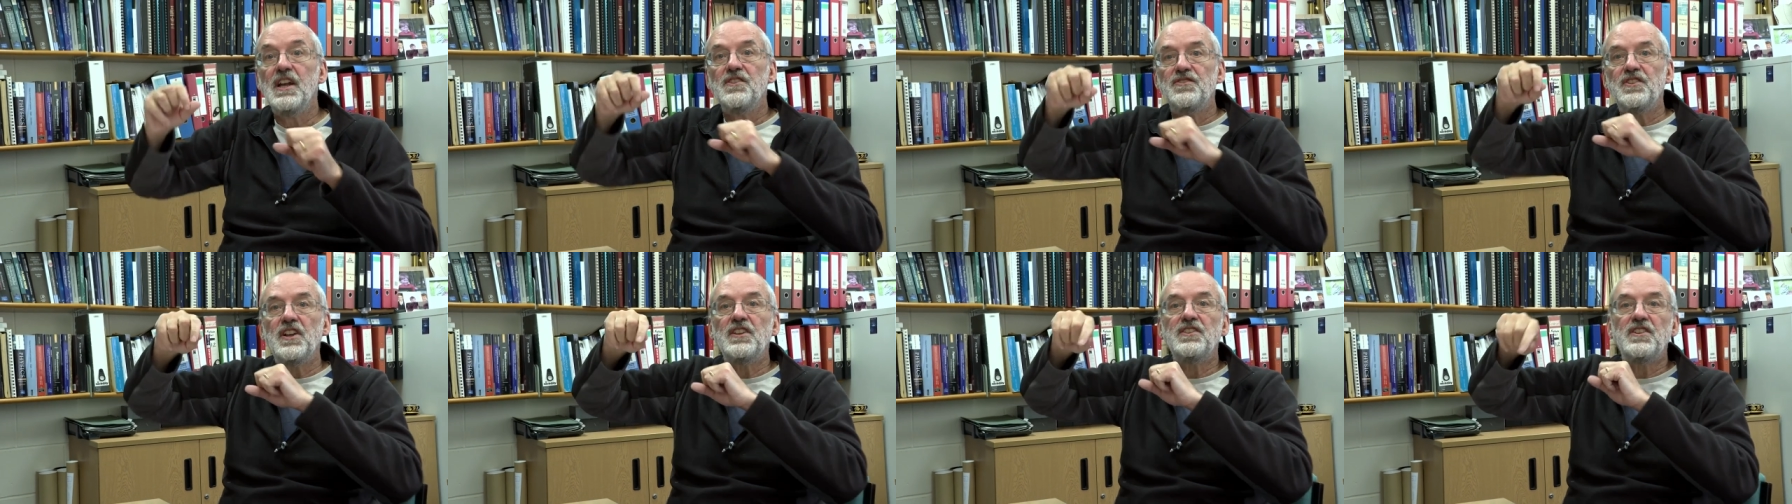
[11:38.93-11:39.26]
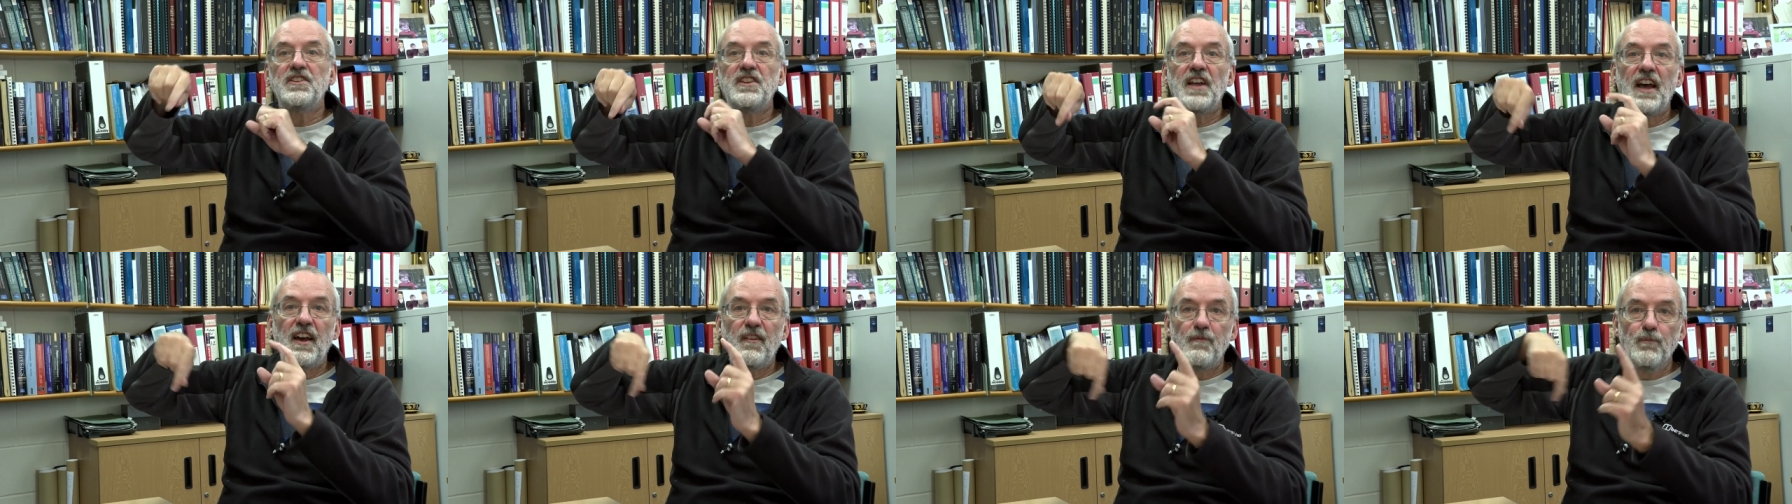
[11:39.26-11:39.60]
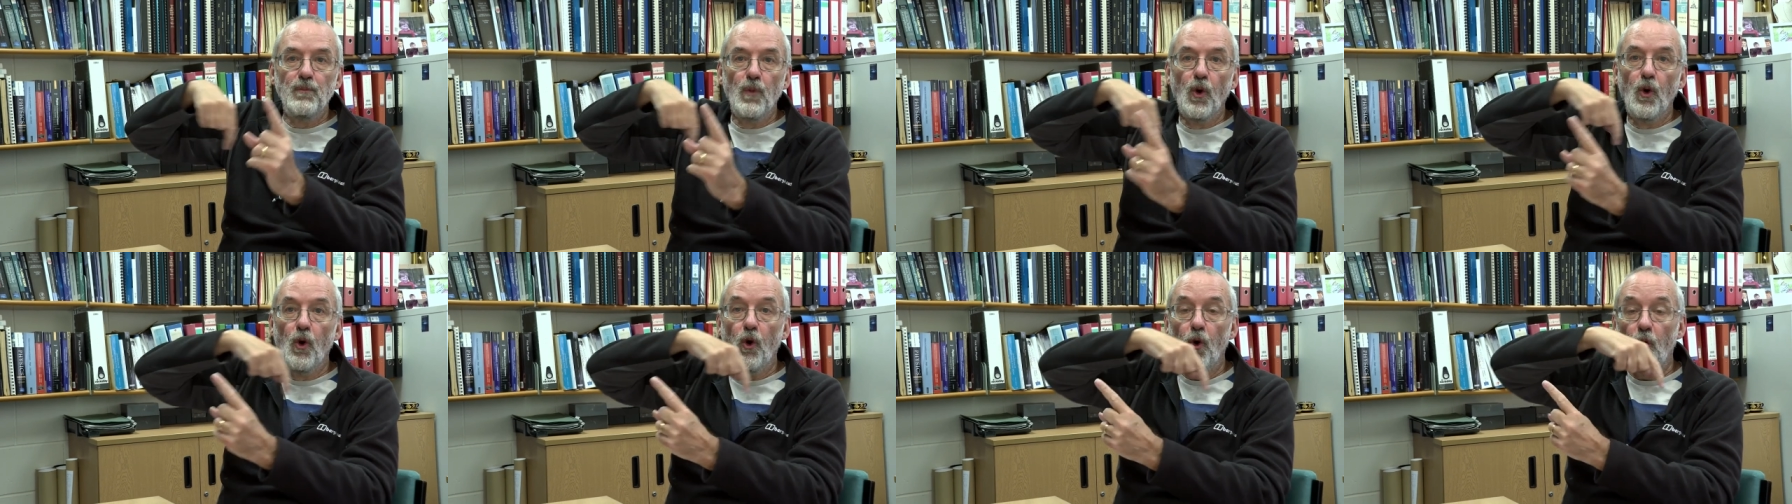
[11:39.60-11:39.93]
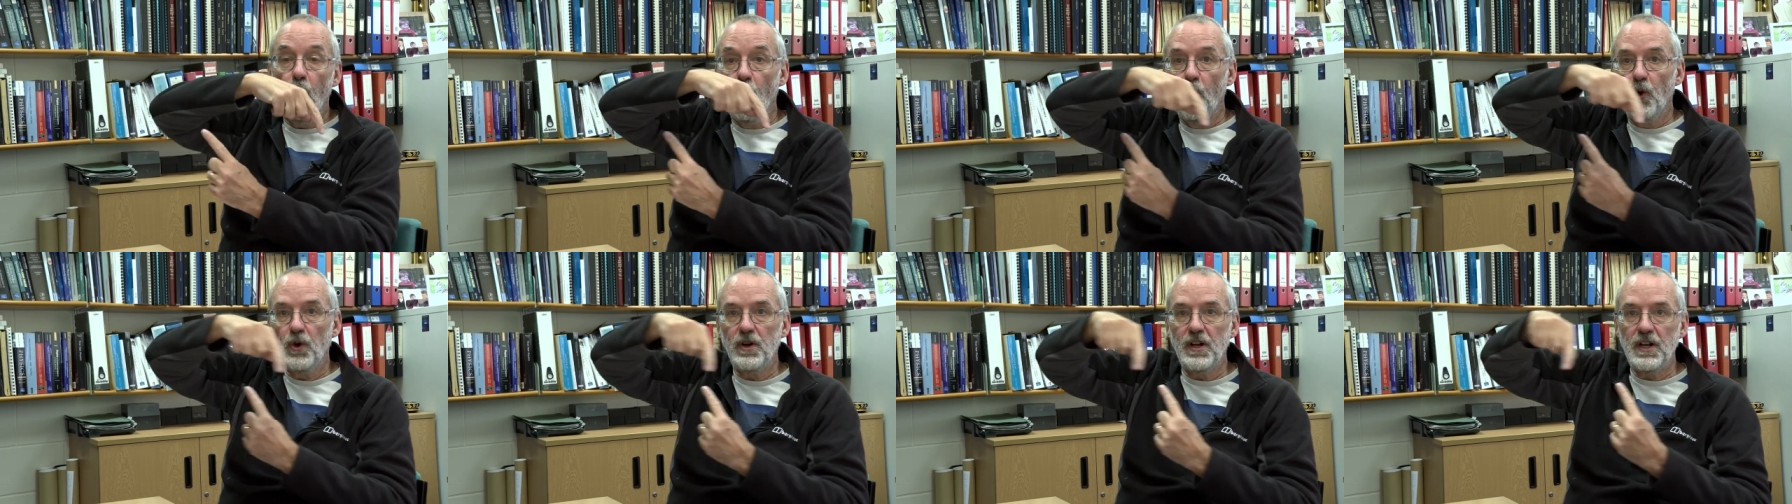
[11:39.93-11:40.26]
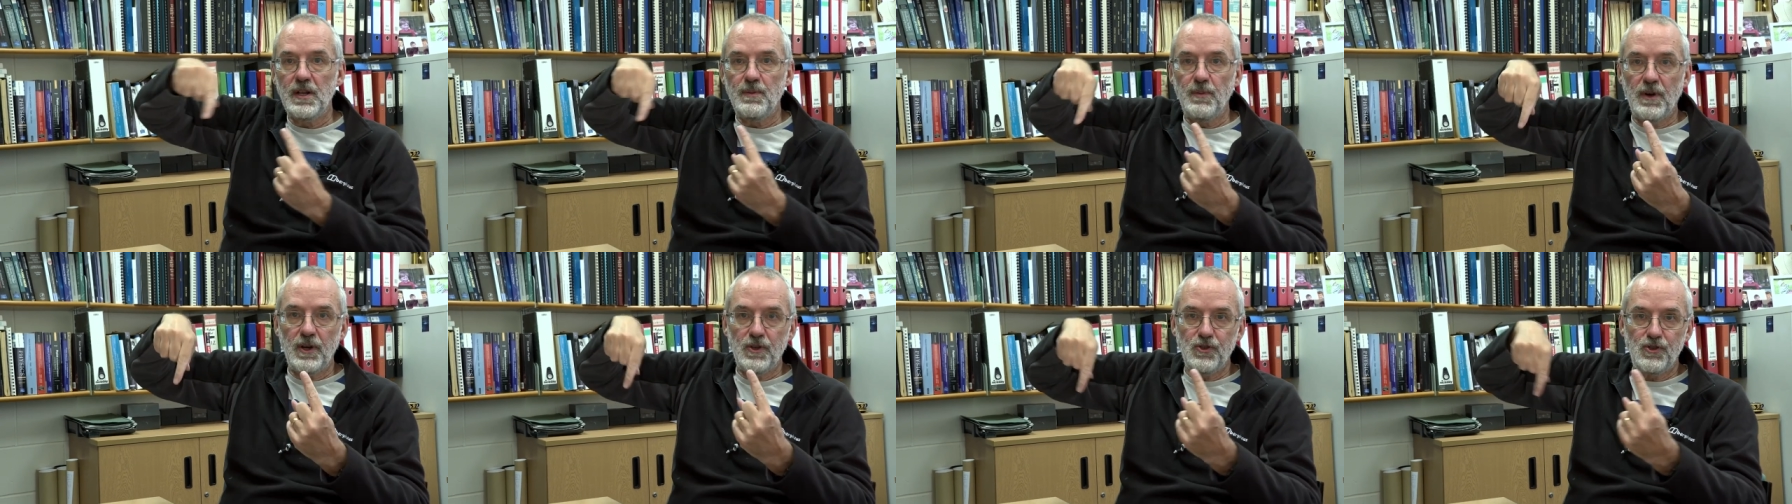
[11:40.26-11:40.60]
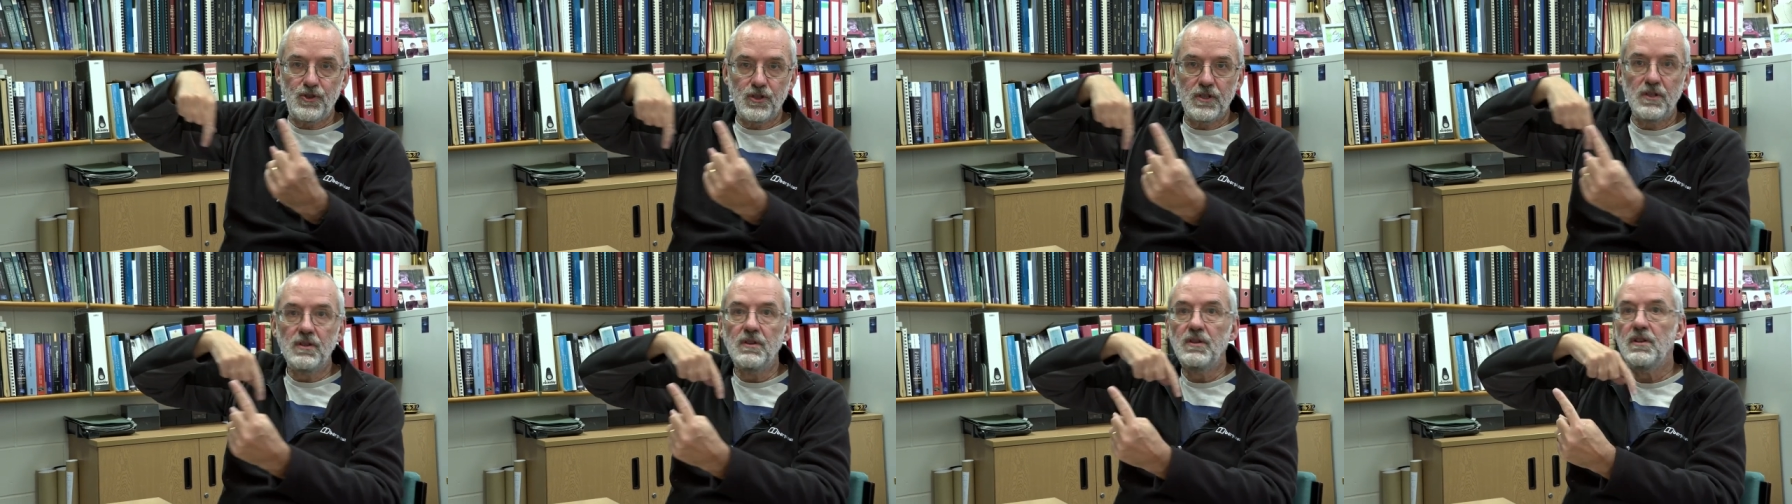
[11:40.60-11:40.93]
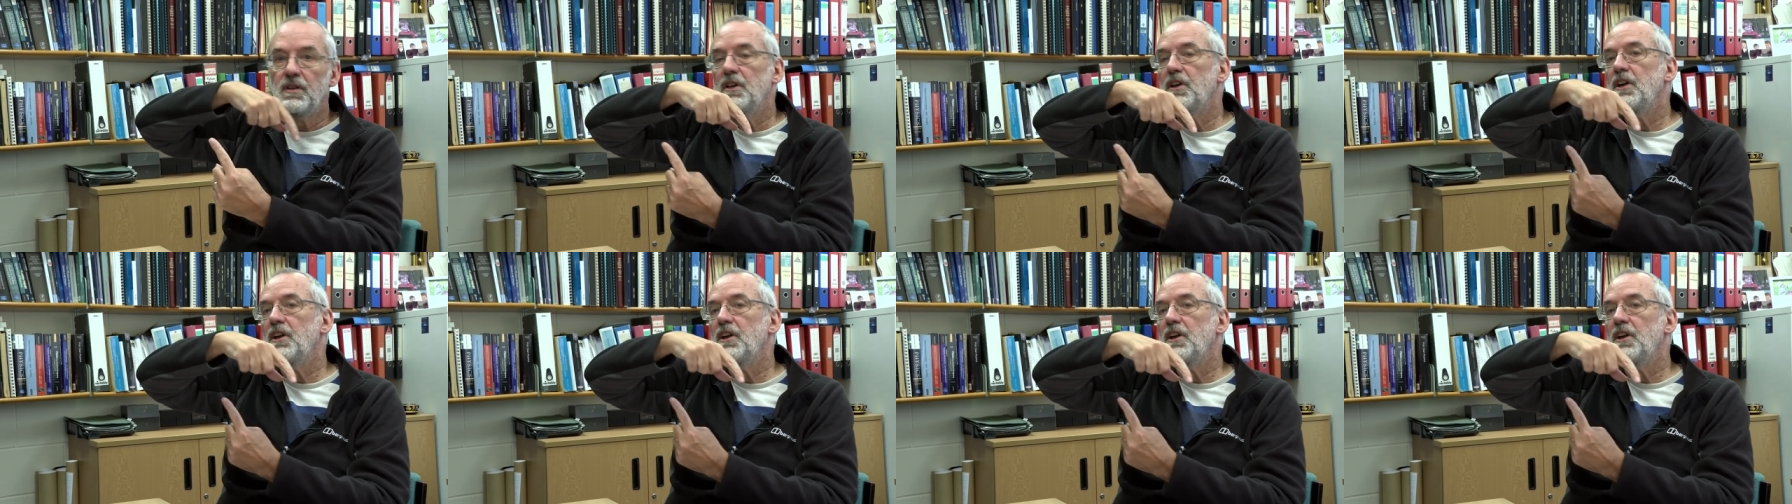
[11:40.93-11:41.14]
tended to have more orderly motion,